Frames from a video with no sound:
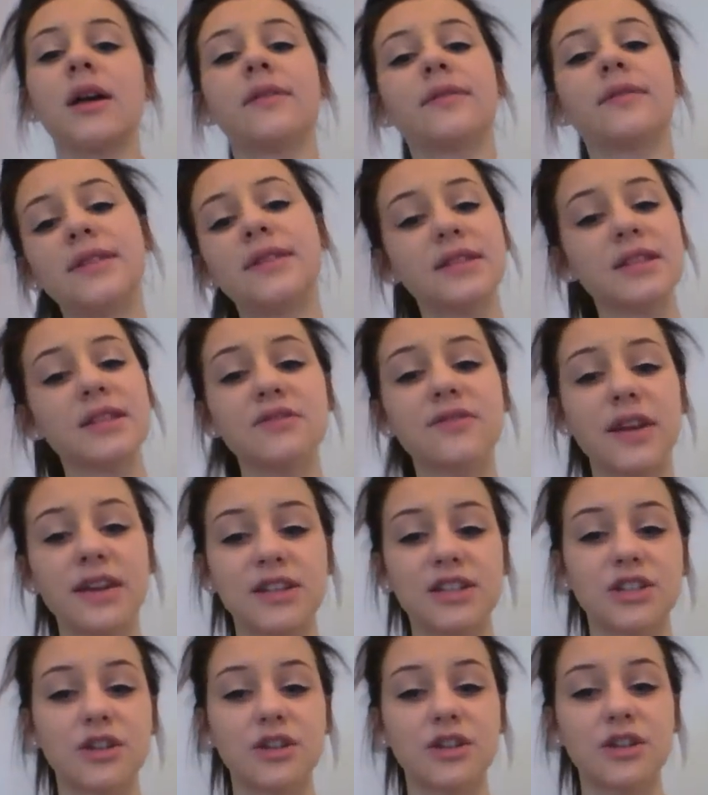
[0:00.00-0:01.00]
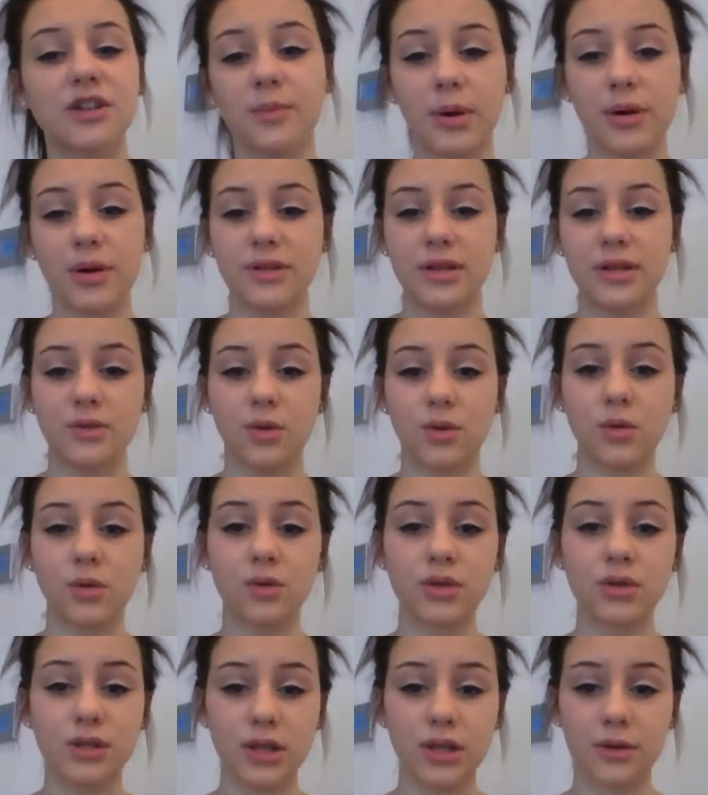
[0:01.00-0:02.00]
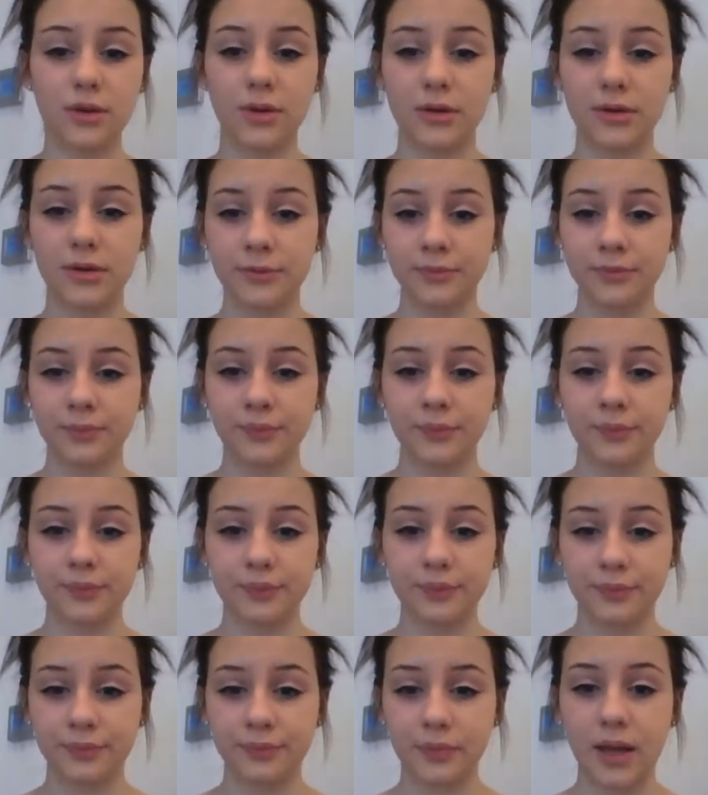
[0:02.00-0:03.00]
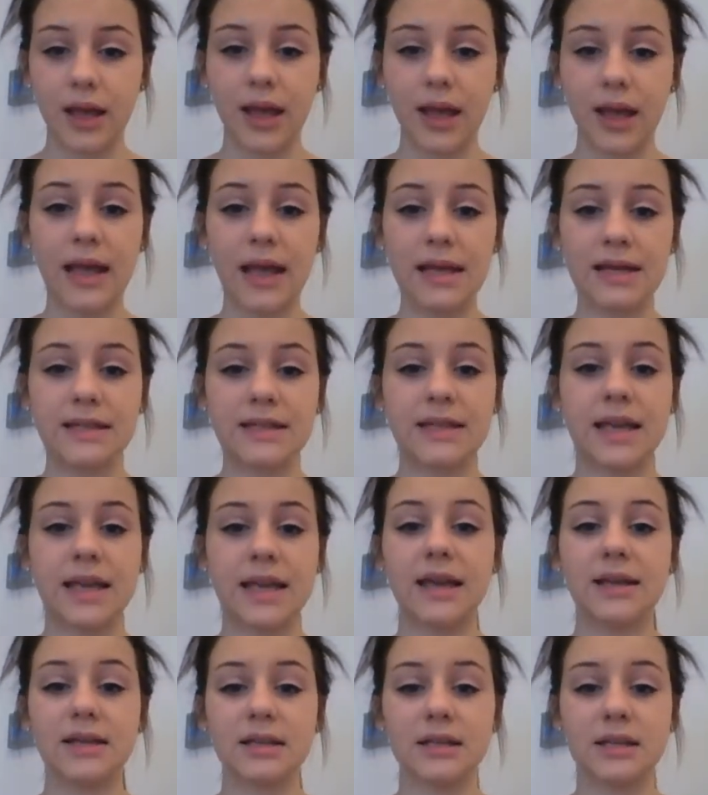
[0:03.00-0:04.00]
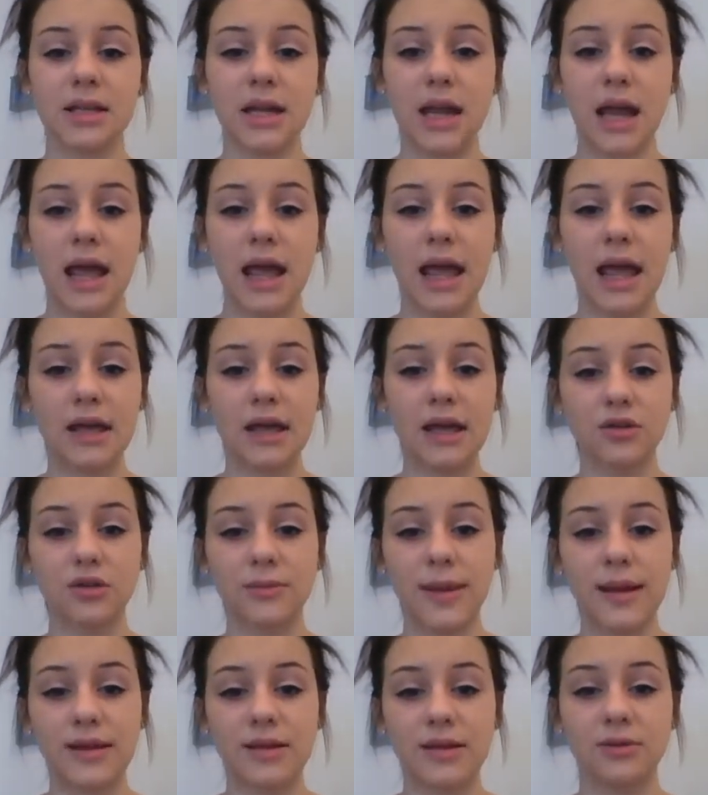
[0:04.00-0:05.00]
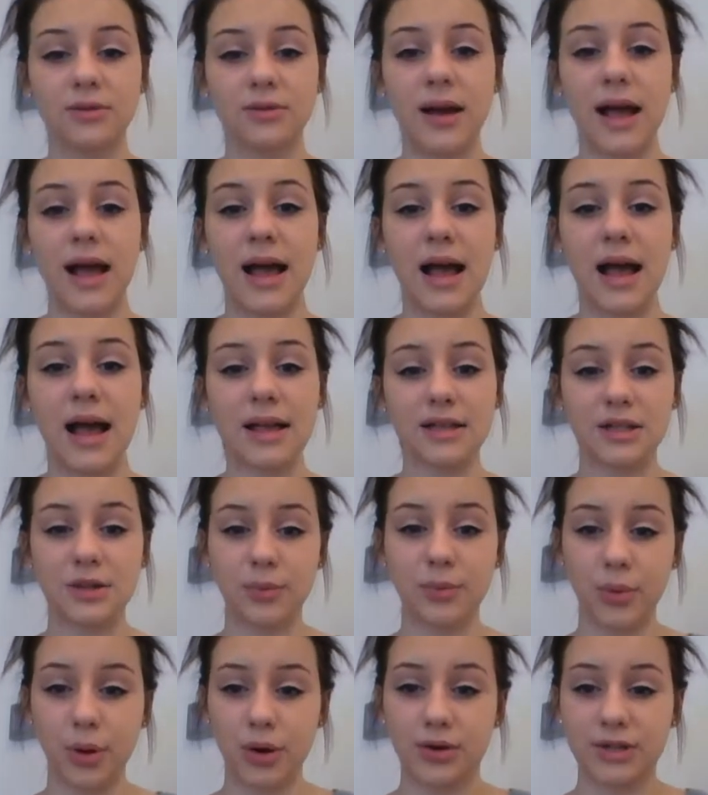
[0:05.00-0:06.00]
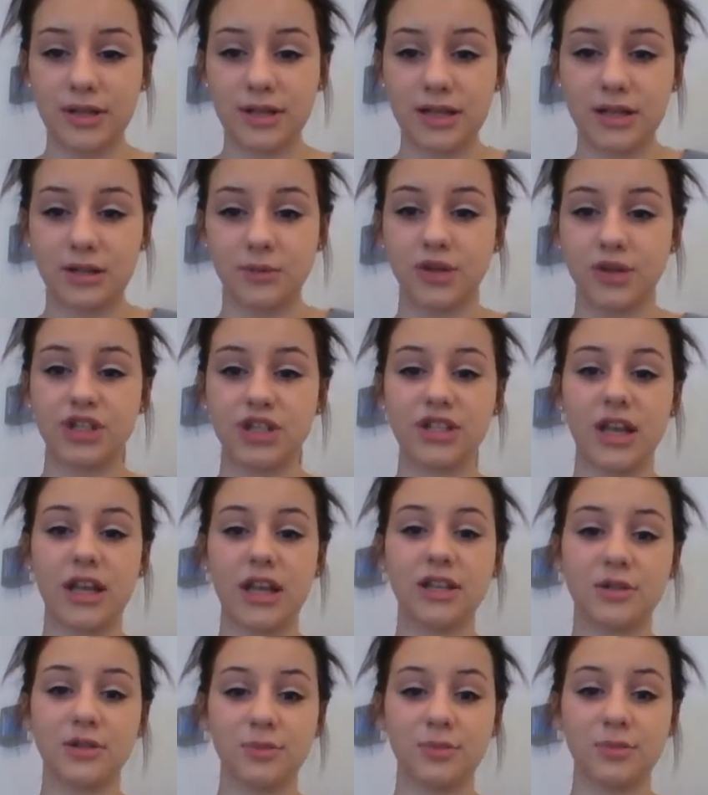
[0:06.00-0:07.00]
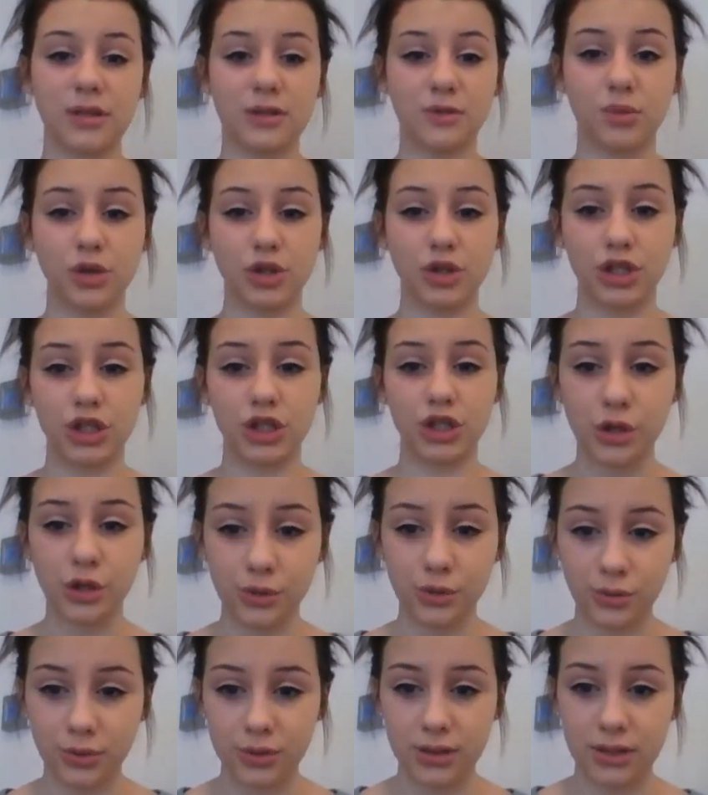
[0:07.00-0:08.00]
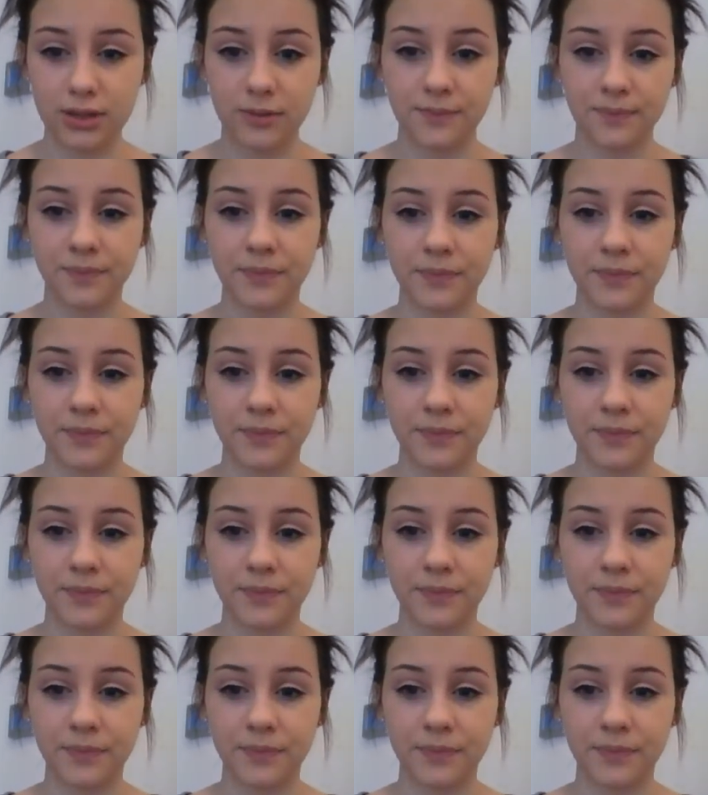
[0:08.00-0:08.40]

The disadvantage of the process also indicate incremental as the process which Sainsbury's would choose.